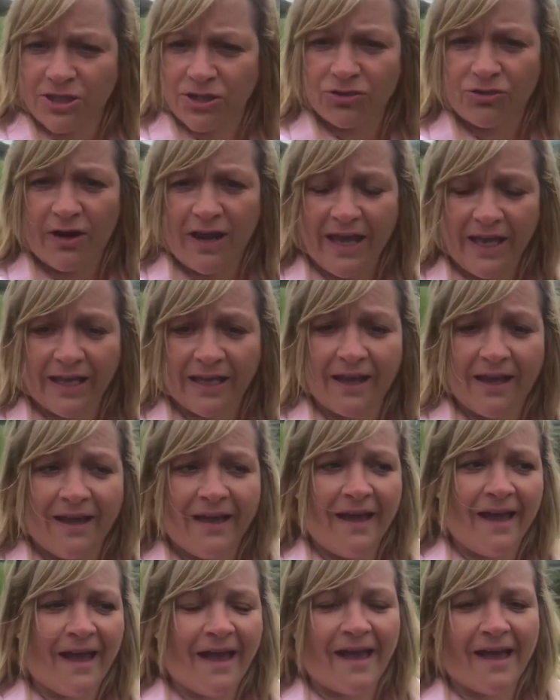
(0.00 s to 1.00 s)
trick.
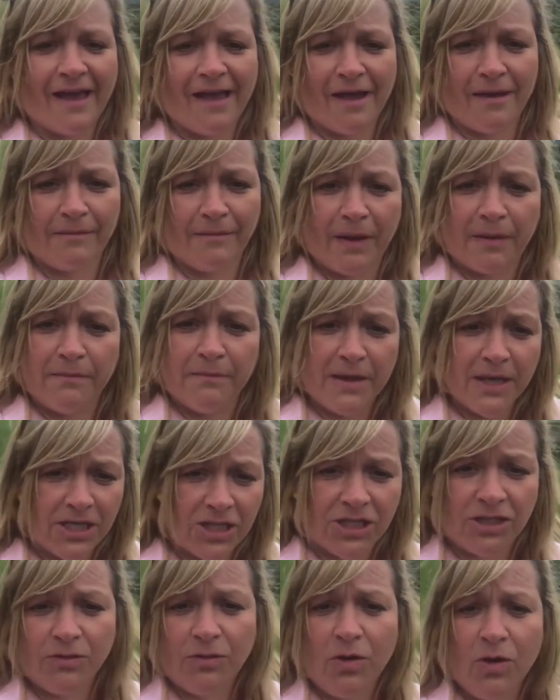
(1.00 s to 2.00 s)

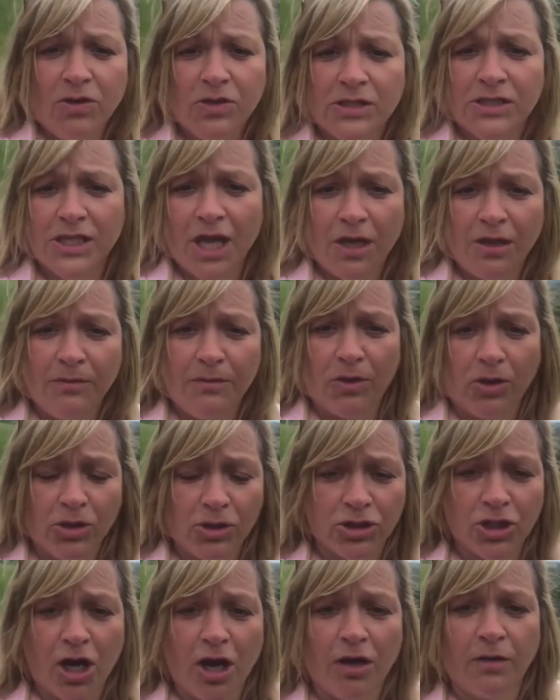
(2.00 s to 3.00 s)
Miss you all so
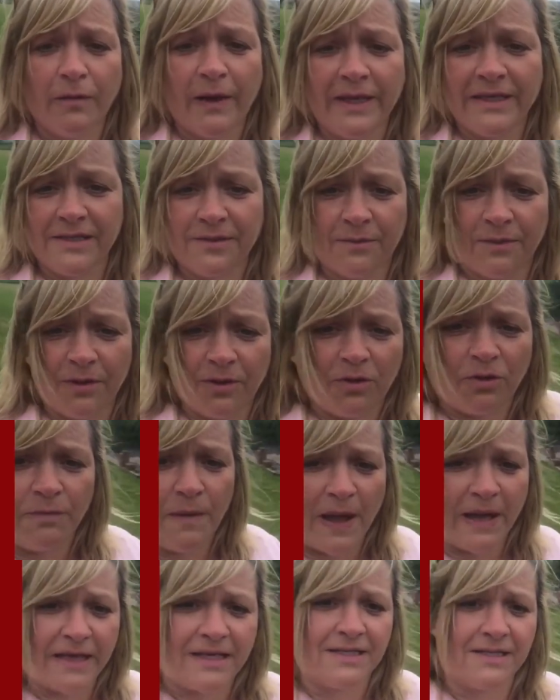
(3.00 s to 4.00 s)
much, can't wait till we're all
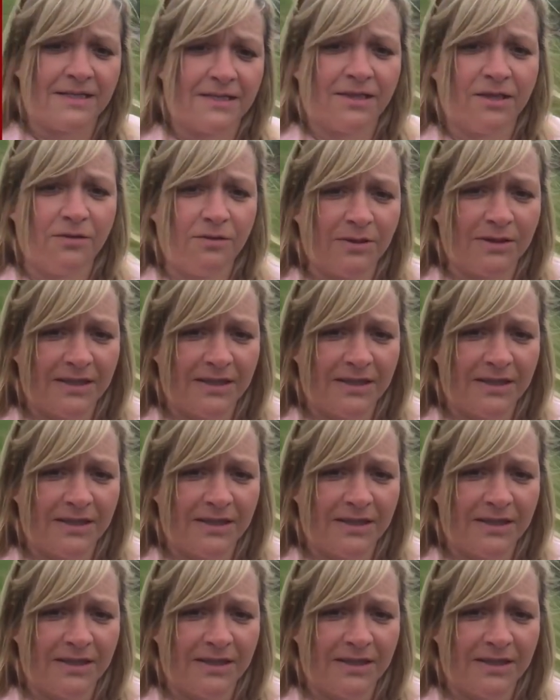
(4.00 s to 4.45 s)
back in school